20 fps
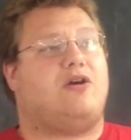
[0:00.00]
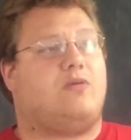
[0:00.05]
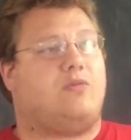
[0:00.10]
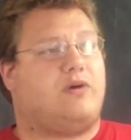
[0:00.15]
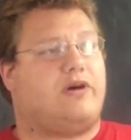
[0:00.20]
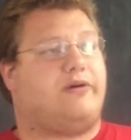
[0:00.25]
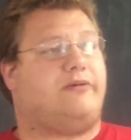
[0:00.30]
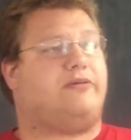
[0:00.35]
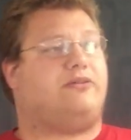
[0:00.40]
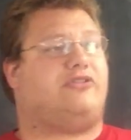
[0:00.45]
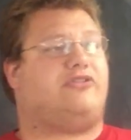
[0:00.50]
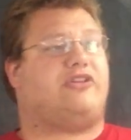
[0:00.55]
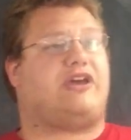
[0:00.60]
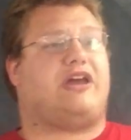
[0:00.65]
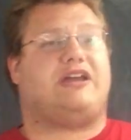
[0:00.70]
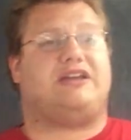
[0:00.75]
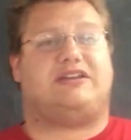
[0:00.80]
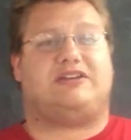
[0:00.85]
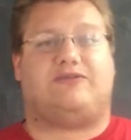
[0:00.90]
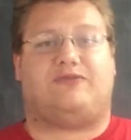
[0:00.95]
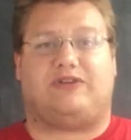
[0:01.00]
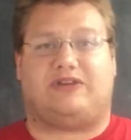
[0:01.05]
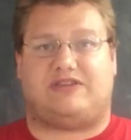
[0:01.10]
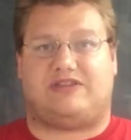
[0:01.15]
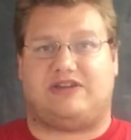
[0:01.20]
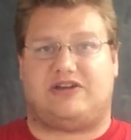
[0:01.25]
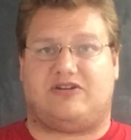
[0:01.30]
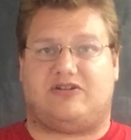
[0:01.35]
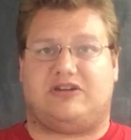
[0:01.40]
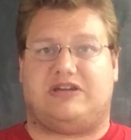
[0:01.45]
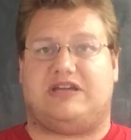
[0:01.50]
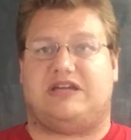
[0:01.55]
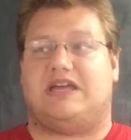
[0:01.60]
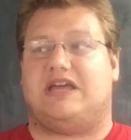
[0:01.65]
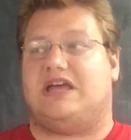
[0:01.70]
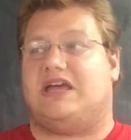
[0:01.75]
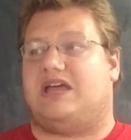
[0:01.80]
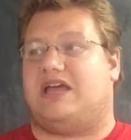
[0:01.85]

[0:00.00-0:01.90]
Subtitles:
Well, scientific theory